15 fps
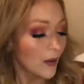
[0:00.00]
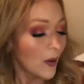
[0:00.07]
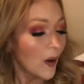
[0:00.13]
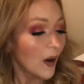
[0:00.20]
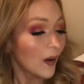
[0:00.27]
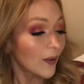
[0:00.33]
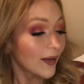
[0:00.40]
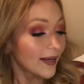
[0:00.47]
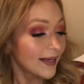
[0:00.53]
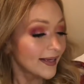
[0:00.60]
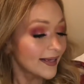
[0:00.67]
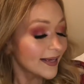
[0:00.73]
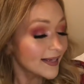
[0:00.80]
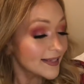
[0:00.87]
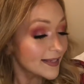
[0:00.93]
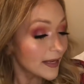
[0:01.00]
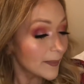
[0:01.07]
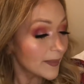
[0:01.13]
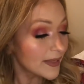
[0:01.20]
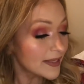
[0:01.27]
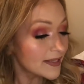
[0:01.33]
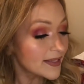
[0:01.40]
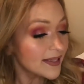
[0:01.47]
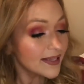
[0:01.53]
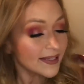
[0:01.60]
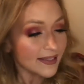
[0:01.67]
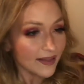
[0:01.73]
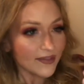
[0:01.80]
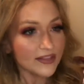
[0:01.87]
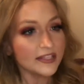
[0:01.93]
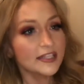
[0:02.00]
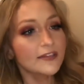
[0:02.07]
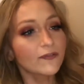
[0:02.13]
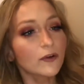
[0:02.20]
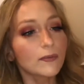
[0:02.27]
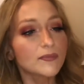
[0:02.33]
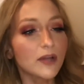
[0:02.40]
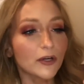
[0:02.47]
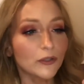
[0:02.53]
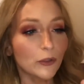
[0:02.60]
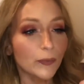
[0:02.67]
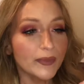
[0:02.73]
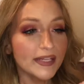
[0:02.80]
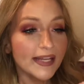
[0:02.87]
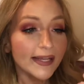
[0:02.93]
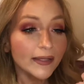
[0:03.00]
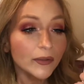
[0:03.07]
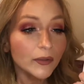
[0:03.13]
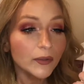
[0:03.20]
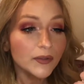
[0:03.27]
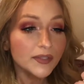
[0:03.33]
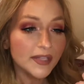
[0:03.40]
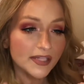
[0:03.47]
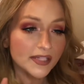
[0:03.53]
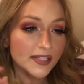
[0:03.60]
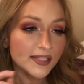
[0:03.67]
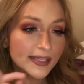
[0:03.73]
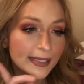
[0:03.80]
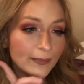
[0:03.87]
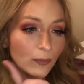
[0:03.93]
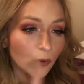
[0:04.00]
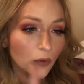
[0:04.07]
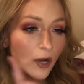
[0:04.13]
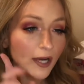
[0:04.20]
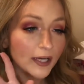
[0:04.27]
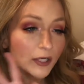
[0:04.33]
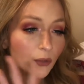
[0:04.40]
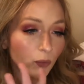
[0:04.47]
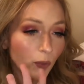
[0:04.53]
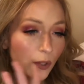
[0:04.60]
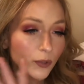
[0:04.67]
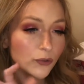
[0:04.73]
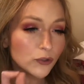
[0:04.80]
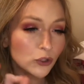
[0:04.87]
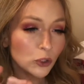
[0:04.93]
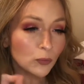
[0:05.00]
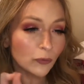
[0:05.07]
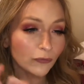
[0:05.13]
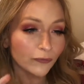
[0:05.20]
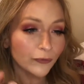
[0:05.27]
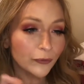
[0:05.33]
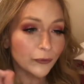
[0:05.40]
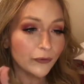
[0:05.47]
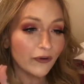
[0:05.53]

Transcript: Alrighty, next up is this, and this is from Dr. Botanicals. This is the Moroccan Rose Superfood